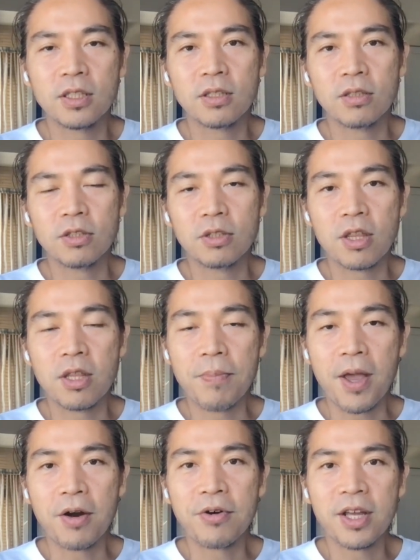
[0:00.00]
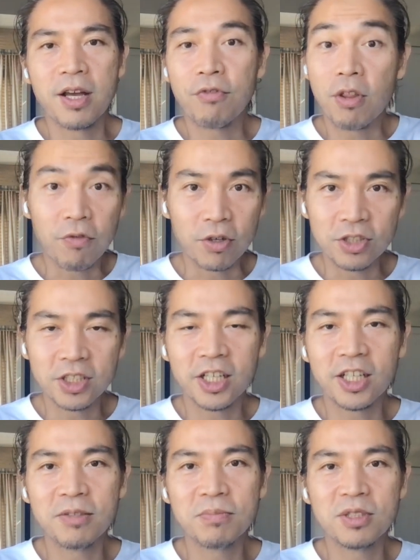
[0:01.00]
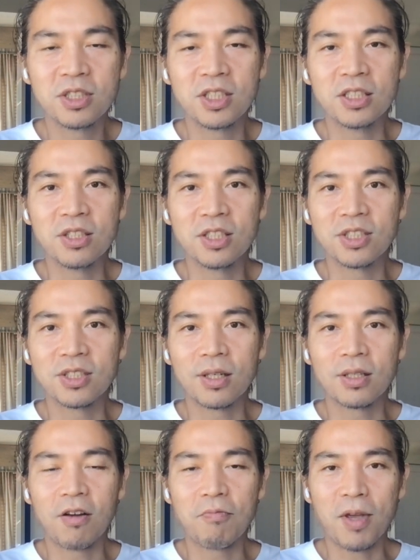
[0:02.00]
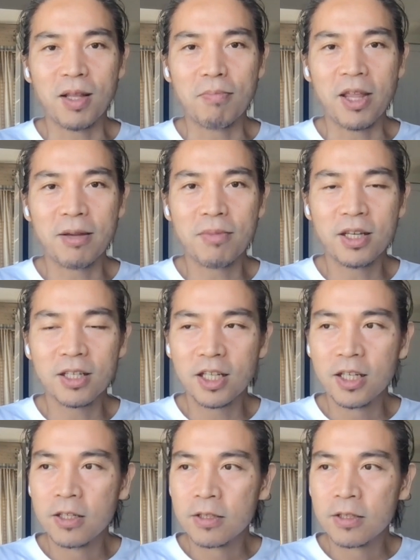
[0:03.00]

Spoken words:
the Bay Area for the first time since the start of pandemic.